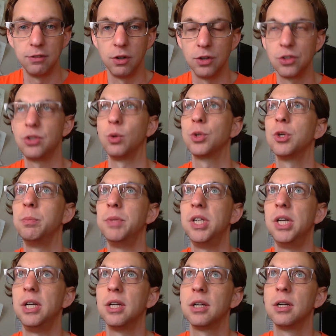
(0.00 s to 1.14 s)
on social
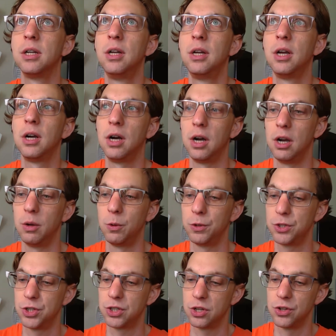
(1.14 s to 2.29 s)
media. I was
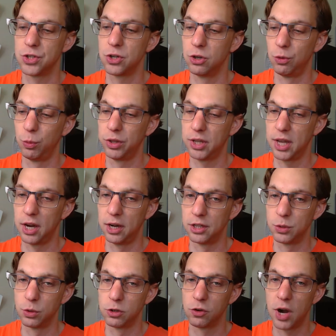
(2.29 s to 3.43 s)
just concerned with getting
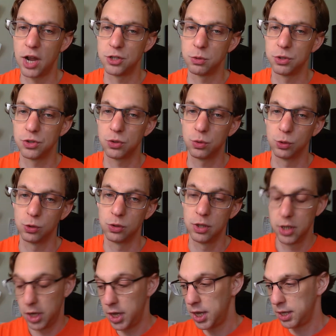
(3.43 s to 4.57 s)
into a graduate school.
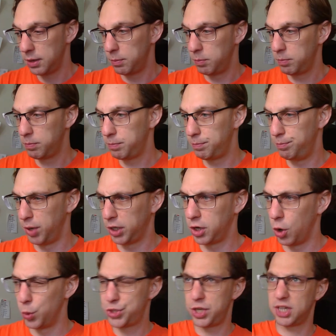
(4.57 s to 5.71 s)
But
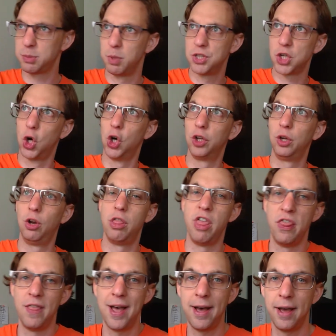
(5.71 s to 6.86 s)
go 6 months earlier
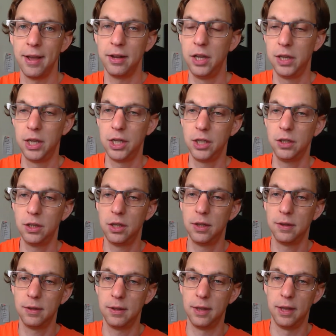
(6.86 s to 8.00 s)
than that,
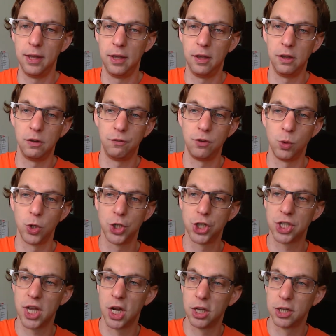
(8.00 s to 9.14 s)
if you were just
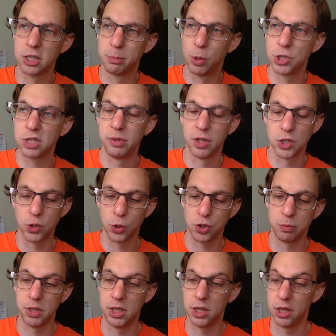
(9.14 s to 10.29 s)
getting exposed to me on social
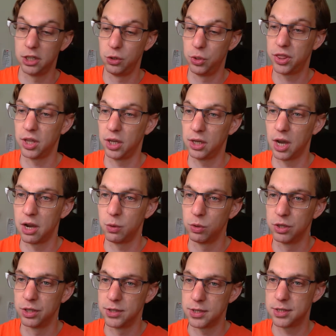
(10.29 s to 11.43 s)
media, you'd think I
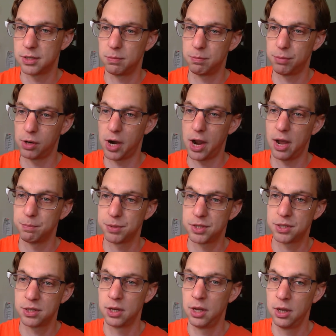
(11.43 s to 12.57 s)
was
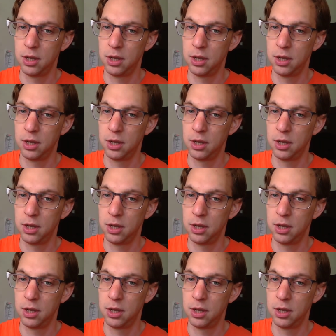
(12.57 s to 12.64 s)
perhaps